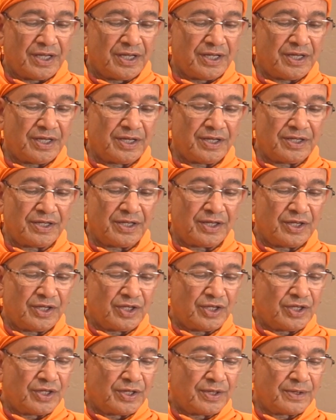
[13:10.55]

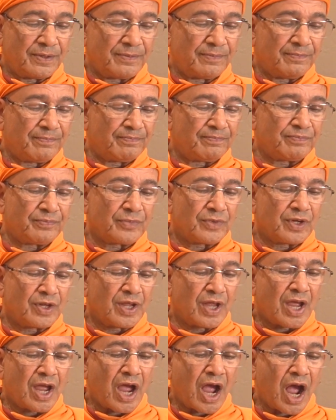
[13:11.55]

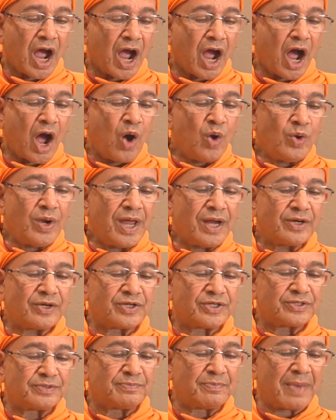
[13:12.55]
how long
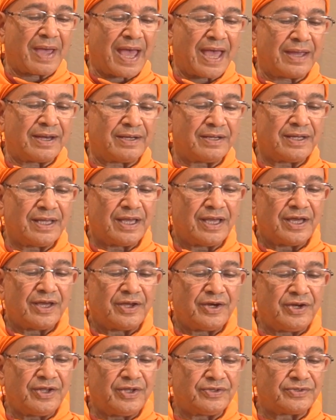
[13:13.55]
does man
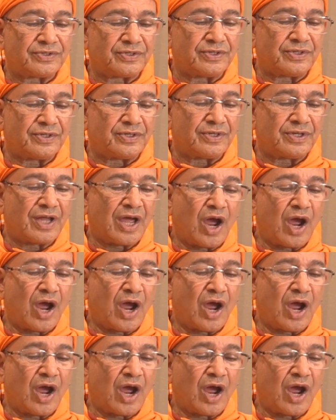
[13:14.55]
reason?